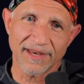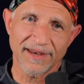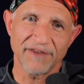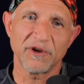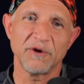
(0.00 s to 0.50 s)

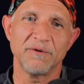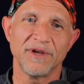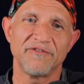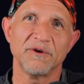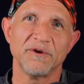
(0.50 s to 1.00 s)
If
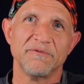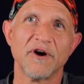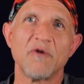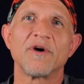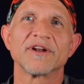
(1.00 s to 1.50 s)
you
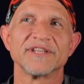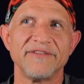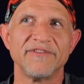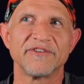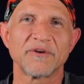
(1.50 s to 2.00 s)
don't want to
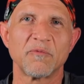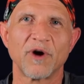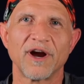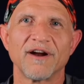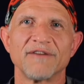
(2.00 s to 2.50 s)
leave it
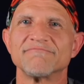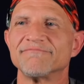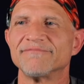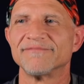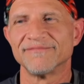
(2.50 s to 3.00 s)
somewhere,
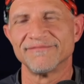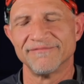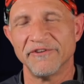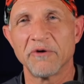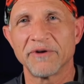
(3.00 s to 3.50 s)

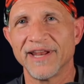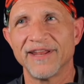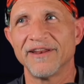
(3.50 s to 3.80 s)
donate it.